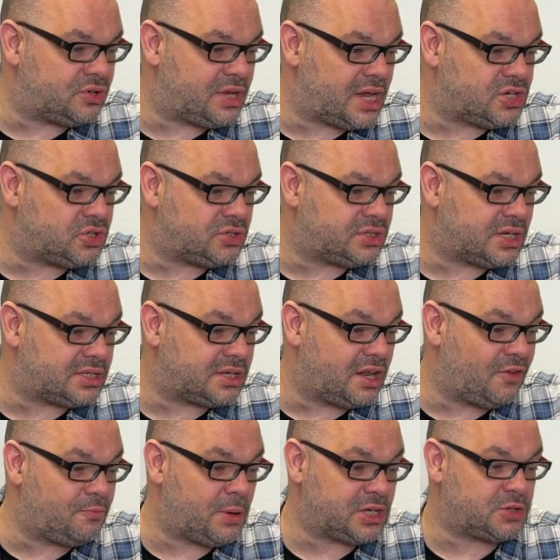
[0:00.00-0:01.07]
And Adrian says, I
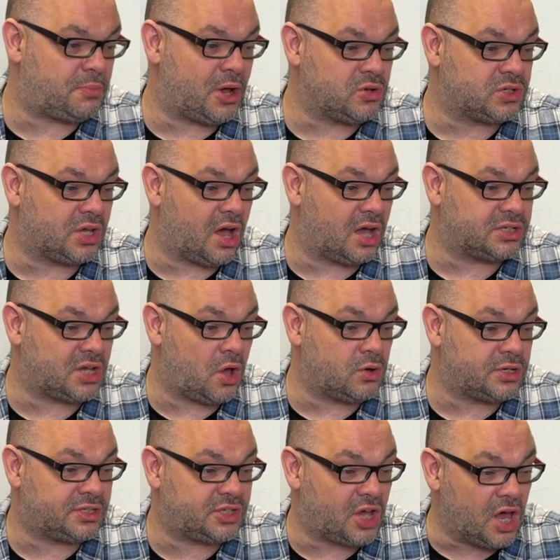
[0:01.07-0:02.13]
love picture postcards. I own
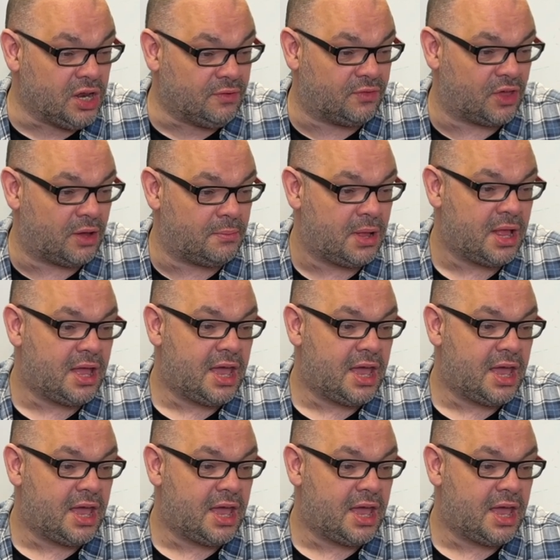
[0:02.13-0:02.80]
a ton of them.